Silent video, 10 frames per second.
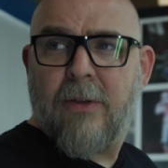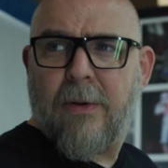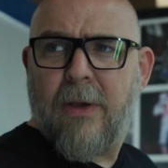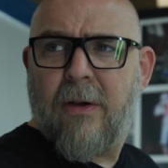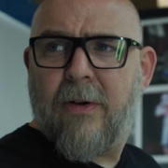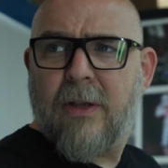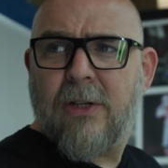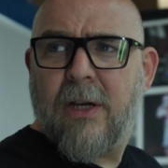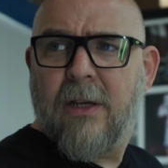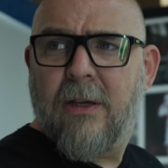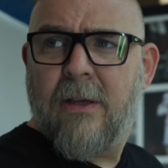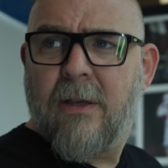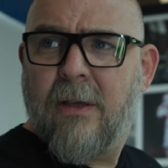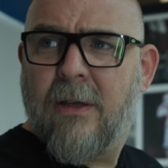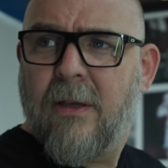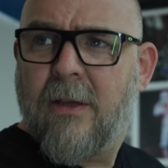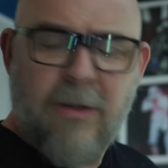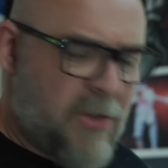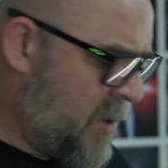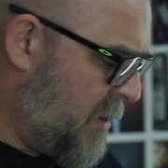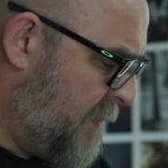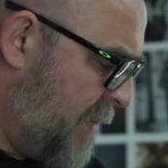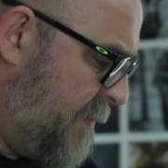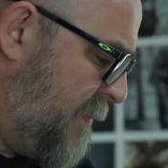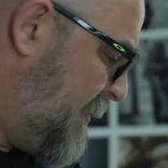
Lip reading: Is that what you heard, Jay? Two of them.